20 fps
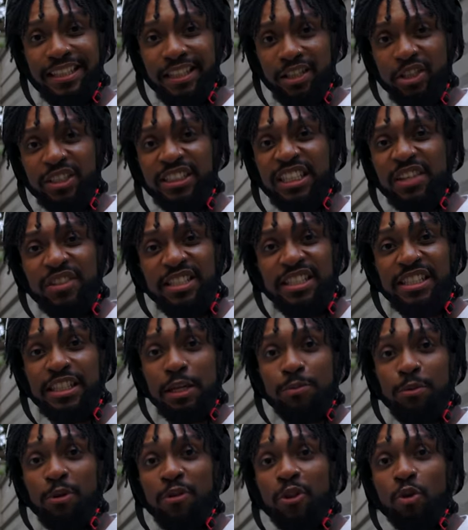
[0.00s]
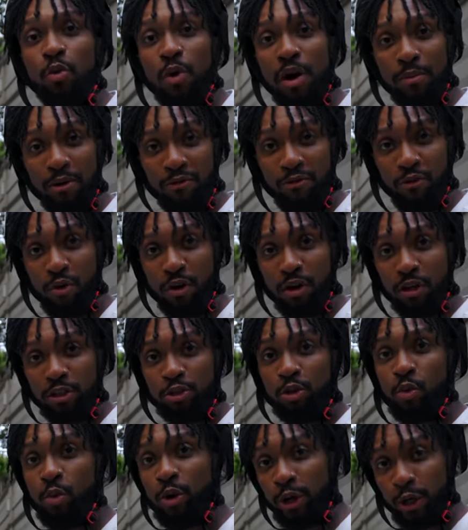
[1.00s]
hill is even steeper than the one before,
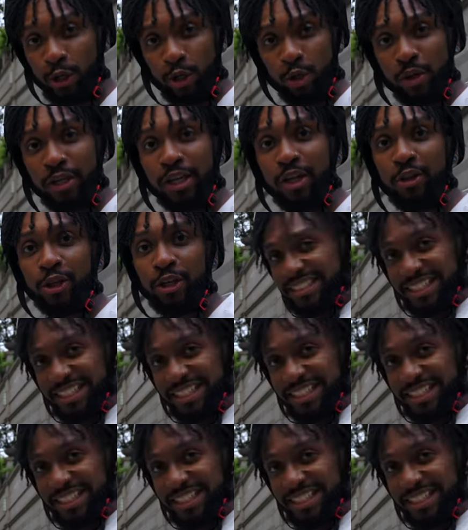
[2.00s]
so we're gonna do another